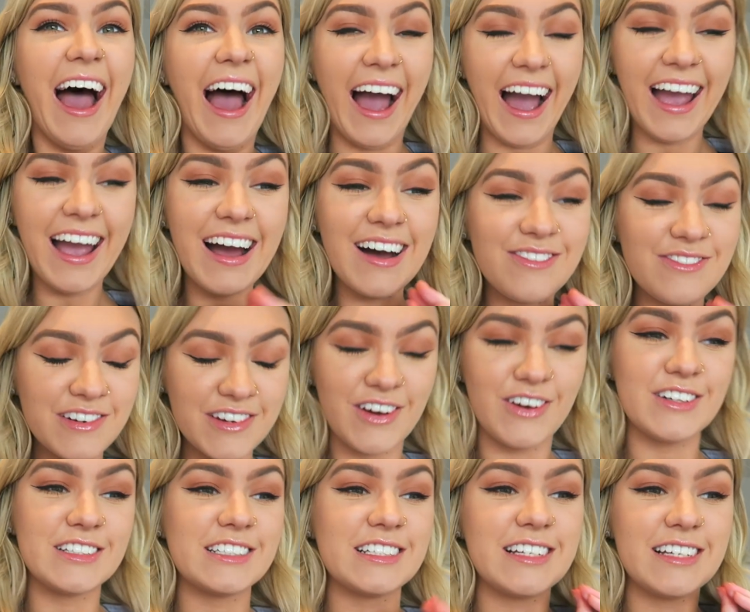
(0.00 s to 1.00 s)
I have
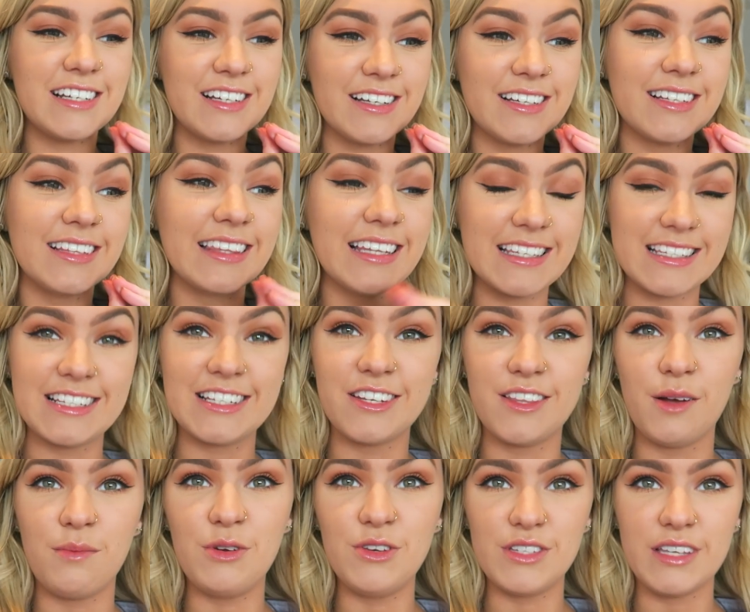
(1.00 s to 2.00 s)
not listened to
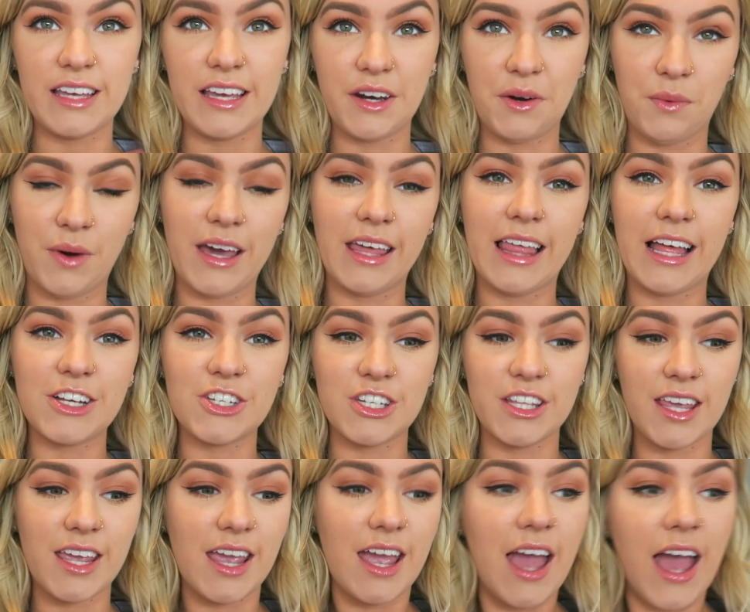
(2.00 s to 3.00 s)
their music in a while
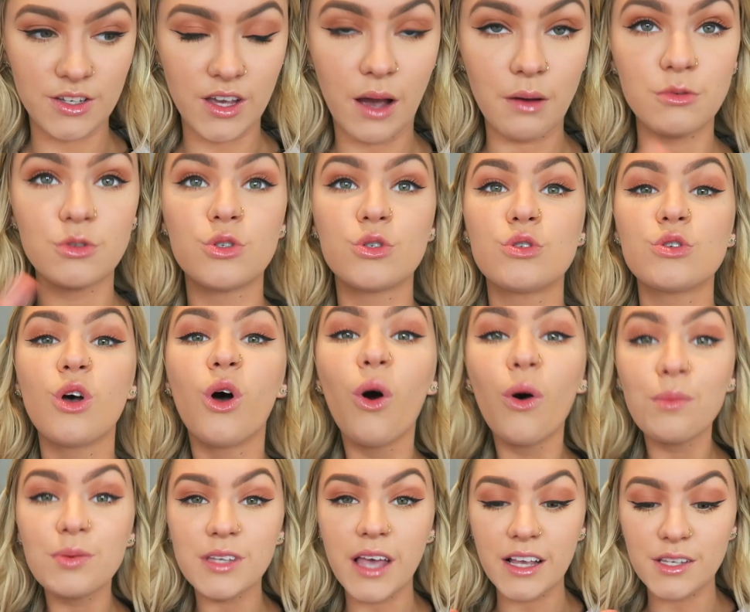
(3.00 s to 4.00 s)
actually. I was so
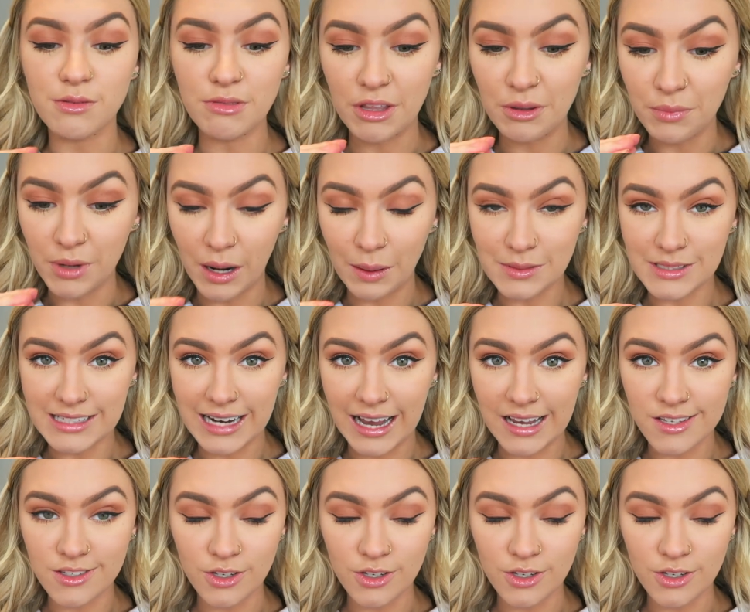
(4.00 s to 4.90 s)
obsessed with them when I was in high